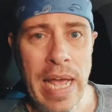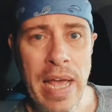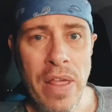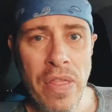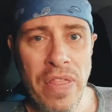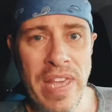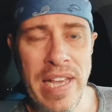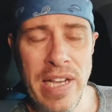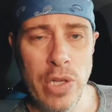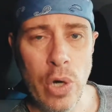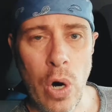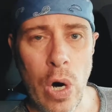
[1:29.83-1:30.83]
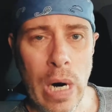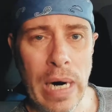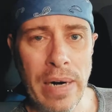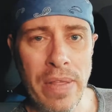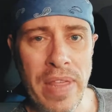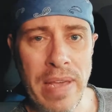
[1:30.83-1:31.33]
These
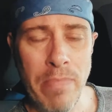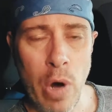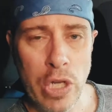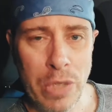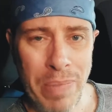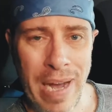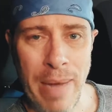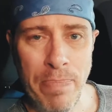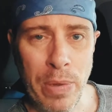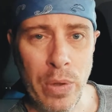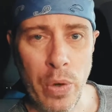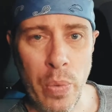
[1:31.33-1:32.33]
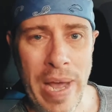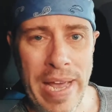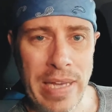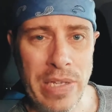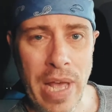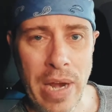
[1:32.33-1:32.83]
are the most popular
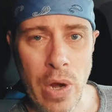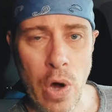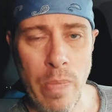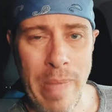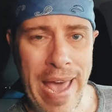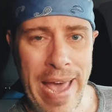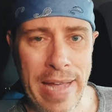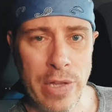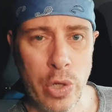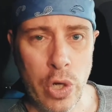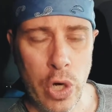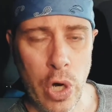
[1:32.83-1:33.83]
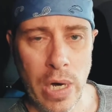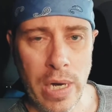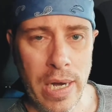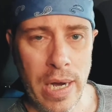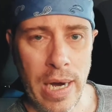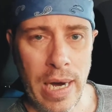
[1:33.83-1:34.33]
ways that nomads
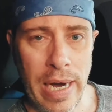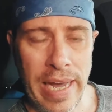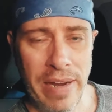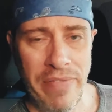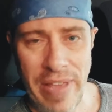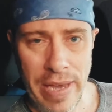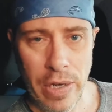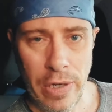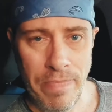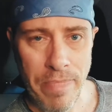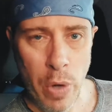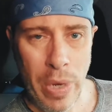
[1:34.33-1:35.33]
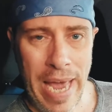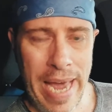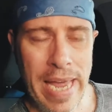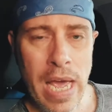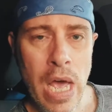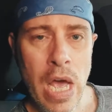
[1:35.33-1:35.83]
cook in a vehicle.
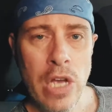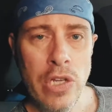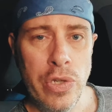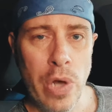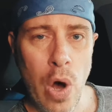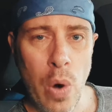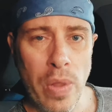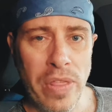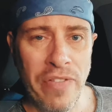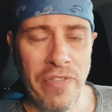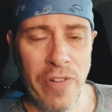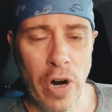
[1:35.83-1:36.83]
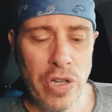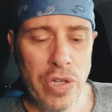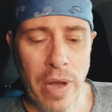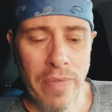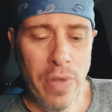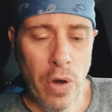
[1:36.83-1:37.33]
Okay. So the
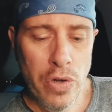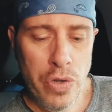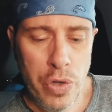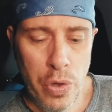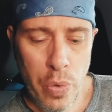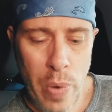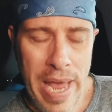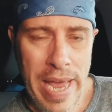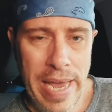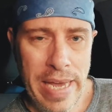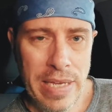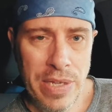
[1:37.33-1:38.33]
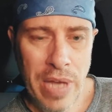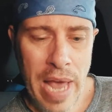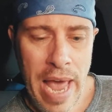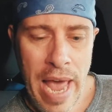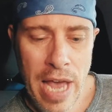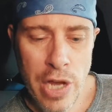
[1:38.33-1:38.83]
first of those two ways
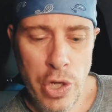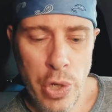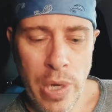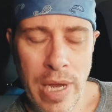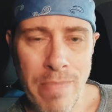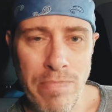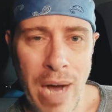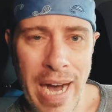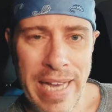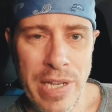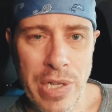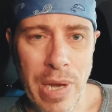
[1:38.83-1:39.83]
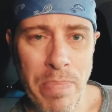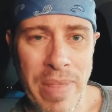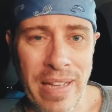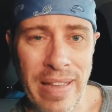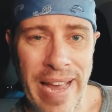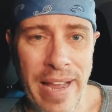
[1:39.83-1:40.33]
is you can buy something like